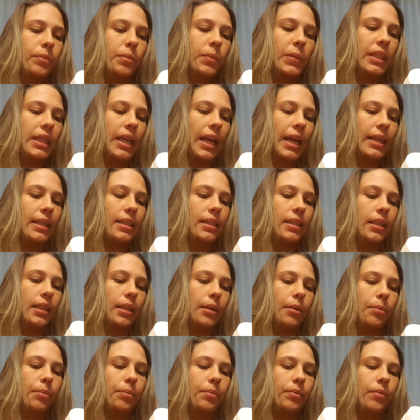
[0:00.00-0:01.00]

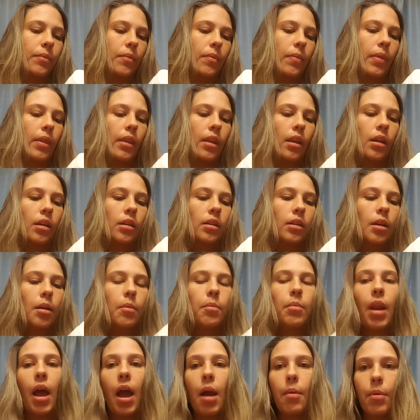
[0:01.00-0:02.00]
potassium,
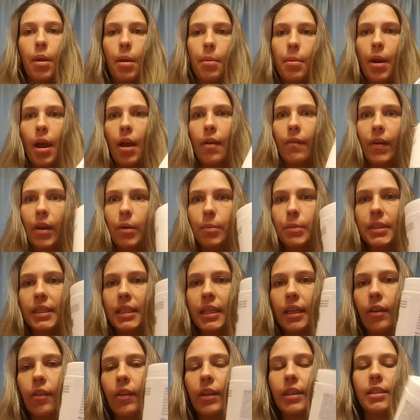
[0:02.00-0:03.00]
blah, blah, blah, vitamin
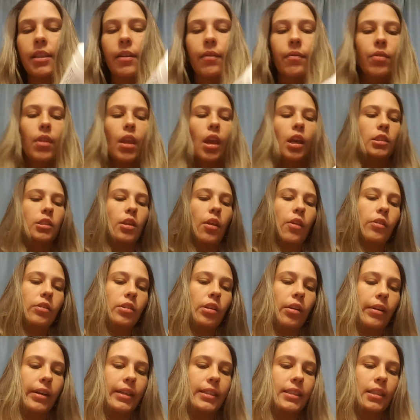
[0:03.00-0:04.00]
C, all that stuff. So there's
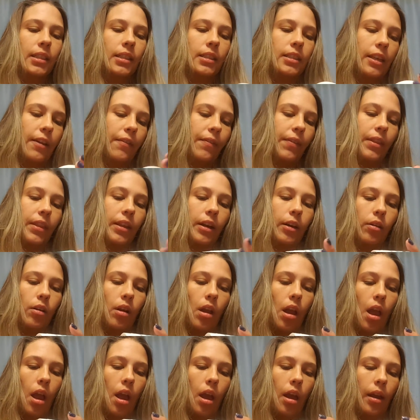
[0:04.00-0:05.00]
all kinds of good stuff in there.
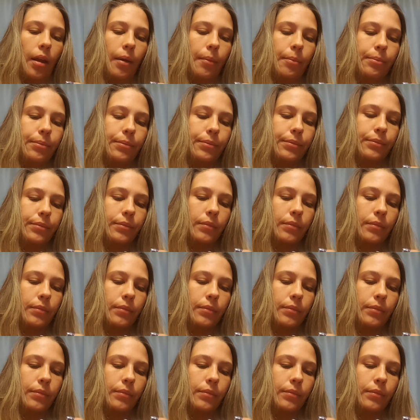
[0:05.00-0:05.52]
Anyway,